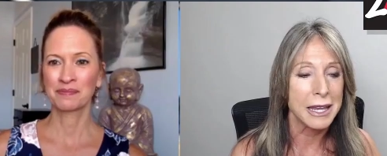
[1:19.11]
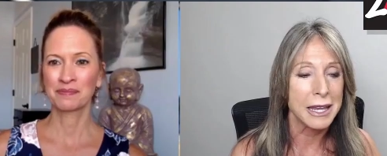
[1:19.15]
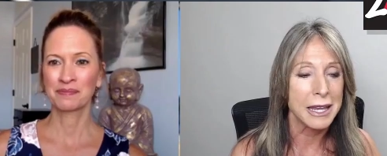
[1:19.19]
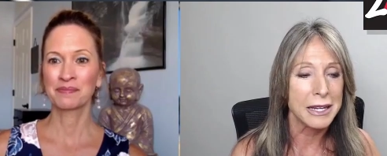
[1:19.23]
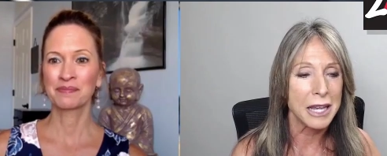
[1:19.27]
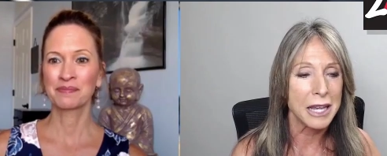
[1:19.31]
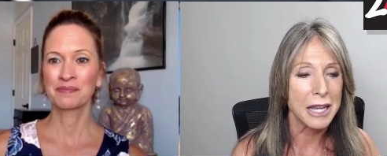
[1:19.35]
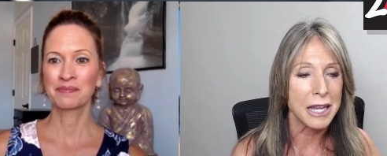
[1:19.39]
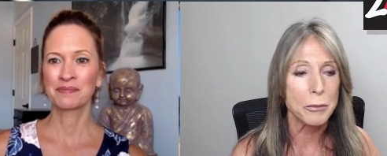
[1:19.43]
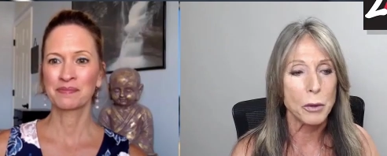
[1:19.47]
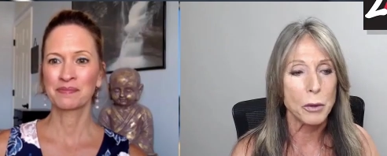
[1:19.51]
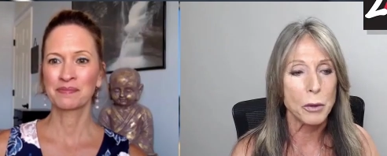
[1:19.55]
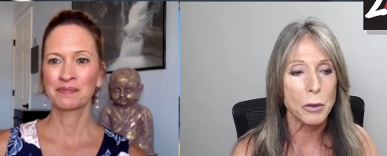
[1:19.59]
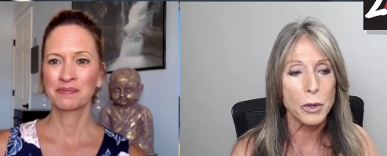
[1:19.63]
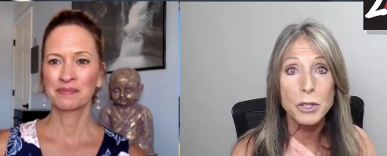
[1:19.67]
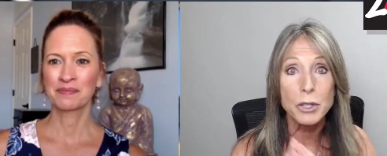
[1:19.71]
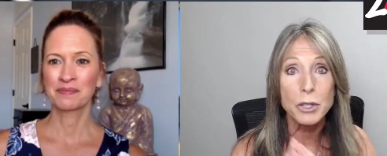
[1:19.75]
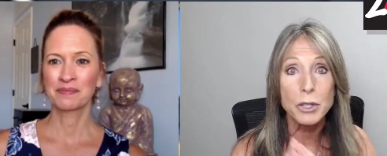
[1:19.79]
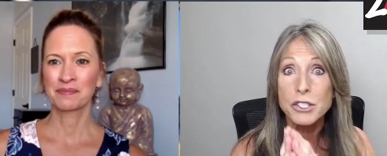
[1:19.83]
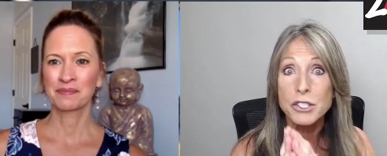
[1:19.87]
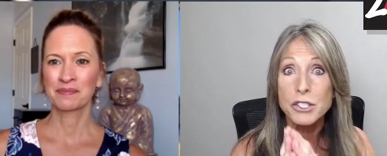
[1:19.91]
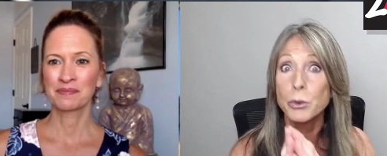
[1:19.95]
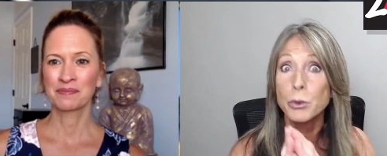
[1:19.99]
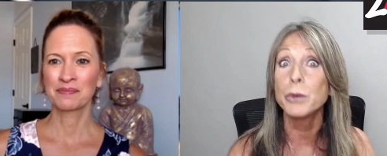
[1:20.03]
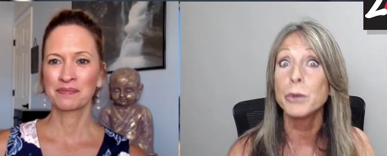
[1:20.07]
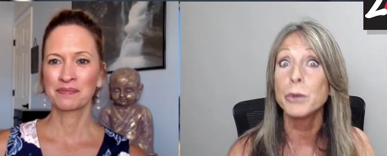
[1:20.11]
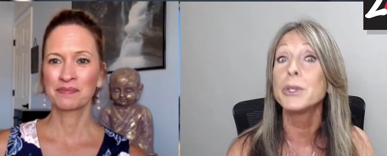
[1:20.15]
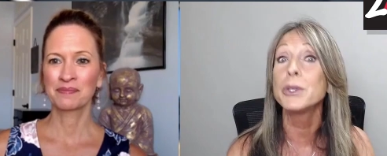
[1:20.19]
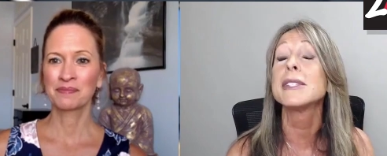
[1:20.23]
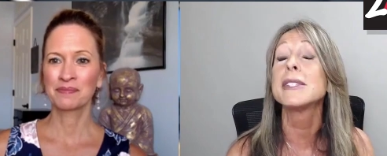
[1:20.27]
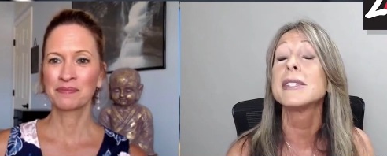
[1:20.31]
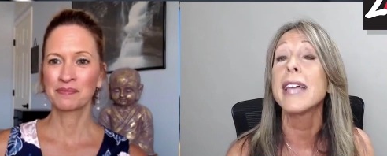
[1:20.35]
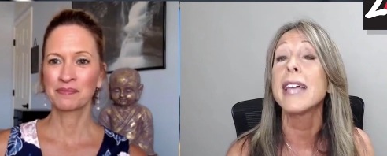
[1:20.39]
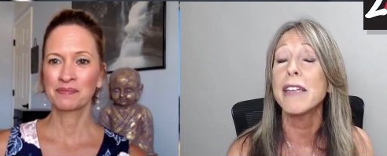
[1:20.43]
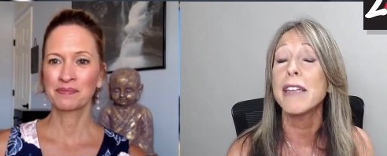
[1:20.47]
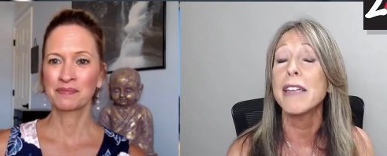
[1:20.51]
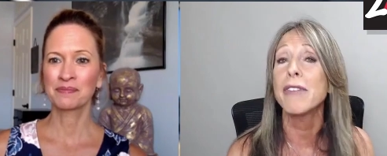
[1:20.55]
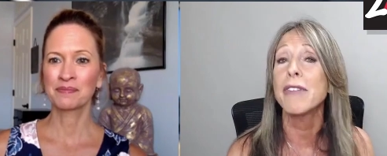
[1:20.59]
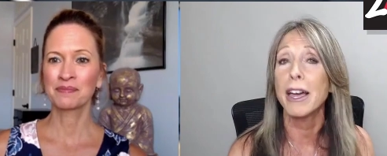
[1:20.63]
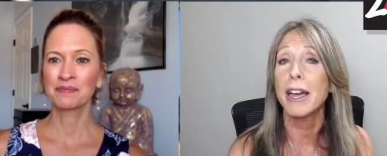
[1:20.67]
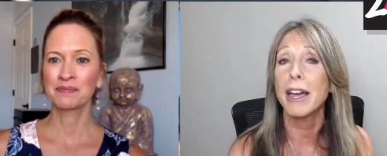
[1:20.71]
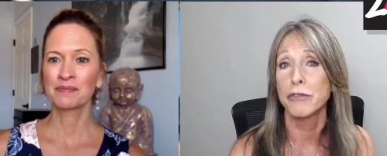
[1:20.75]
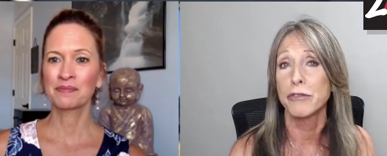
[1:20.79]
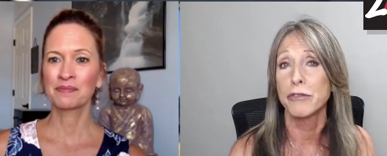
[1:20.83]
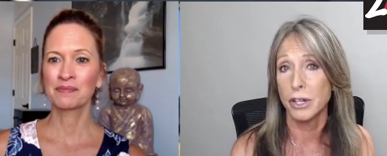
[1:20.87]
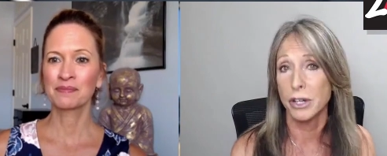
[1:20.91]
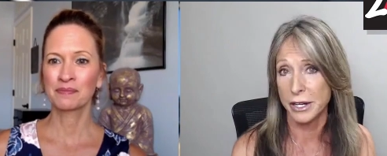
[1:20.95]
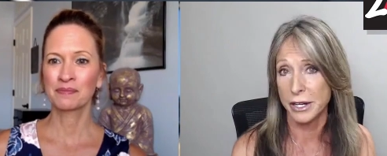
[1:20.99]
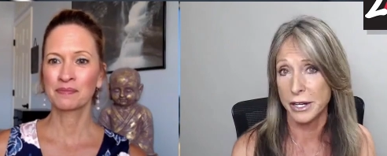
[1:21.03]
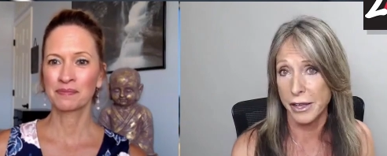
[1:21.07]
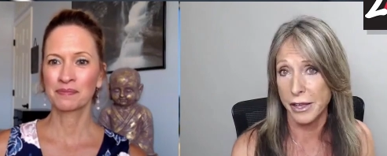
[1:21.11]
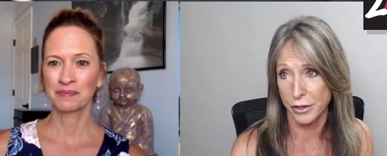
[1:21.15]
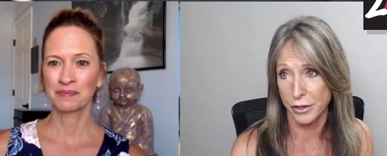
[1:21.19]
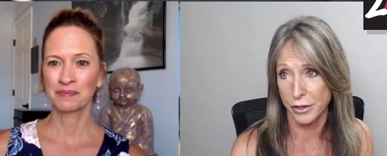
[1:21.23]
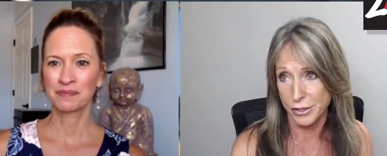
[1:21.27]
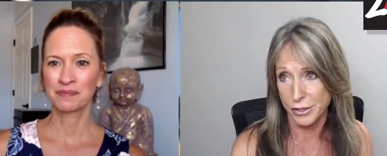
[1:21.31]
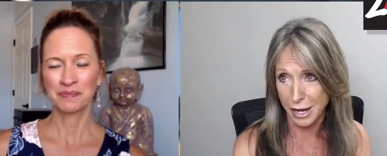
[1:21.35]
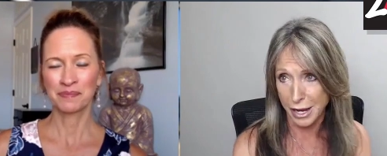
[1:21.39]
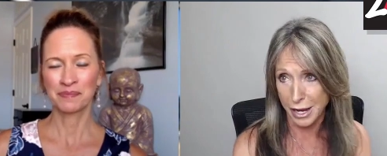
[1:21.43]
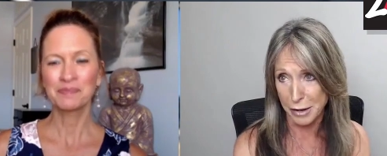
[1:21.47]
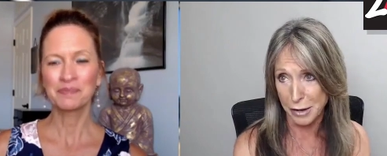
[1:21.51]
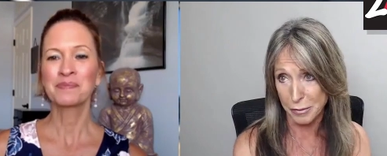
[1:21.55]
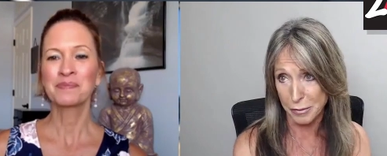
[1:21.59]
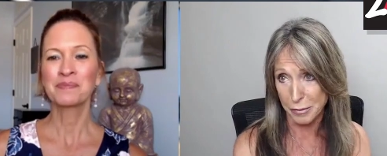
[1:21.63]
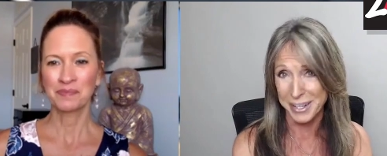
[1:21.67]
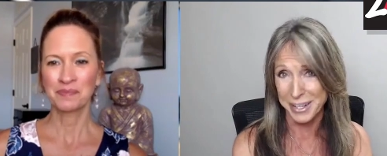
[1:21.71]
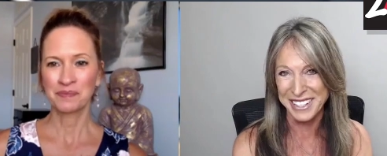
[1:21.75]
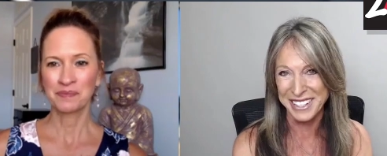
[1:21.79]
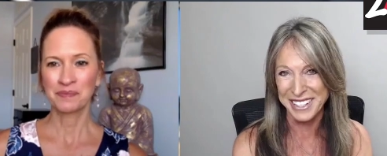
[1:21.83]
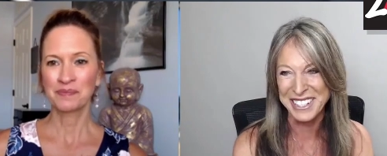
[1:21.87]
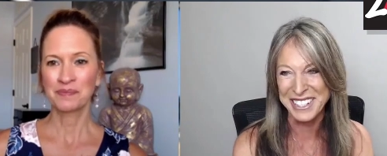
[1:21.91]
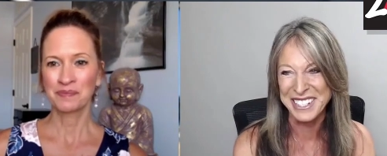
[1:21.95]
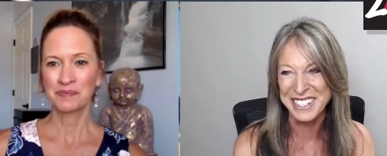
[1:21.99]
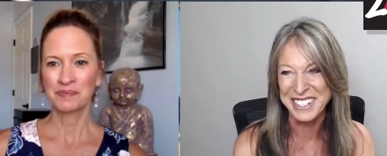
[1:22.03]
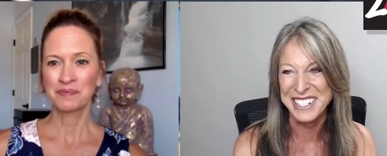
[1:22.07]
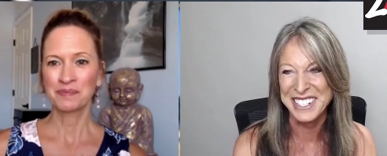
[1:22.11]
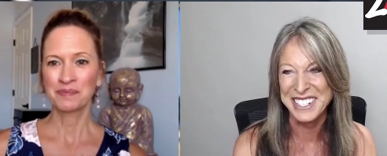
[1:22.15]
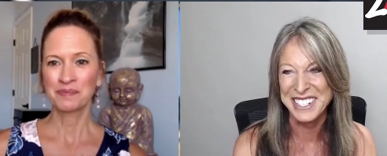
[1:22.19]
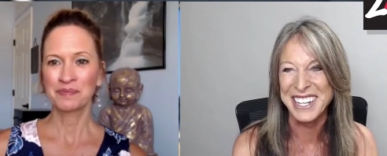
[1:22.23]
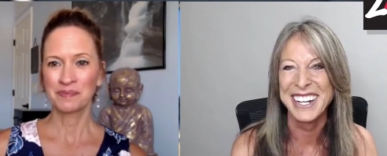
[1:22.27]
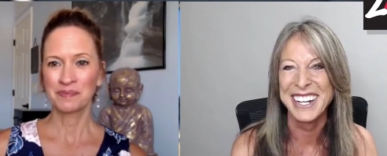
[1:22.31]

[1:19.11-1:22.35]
Speaker 1: and uh, but we will we will save that for another segment.